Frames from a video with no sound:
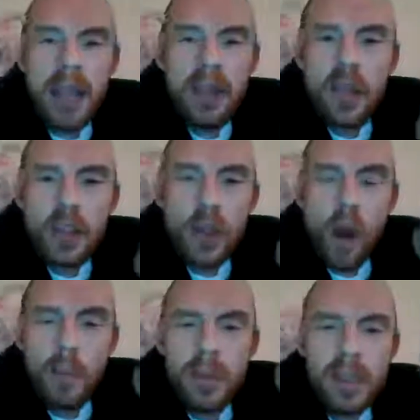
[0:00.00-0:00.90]
In the
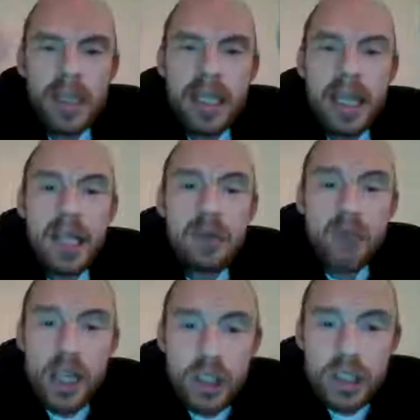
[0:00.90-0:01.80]
shop, you need to
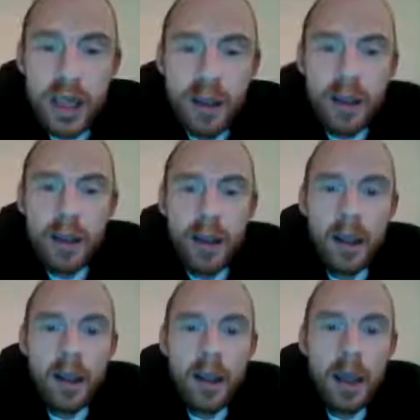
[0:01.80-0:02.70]
register.
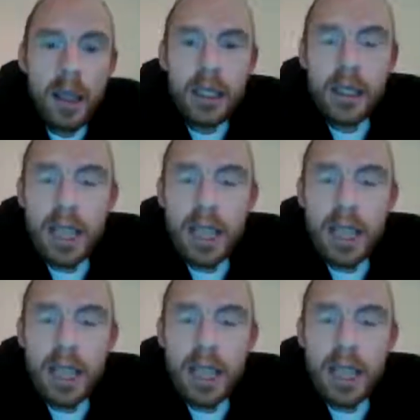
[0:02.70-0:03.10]
You'll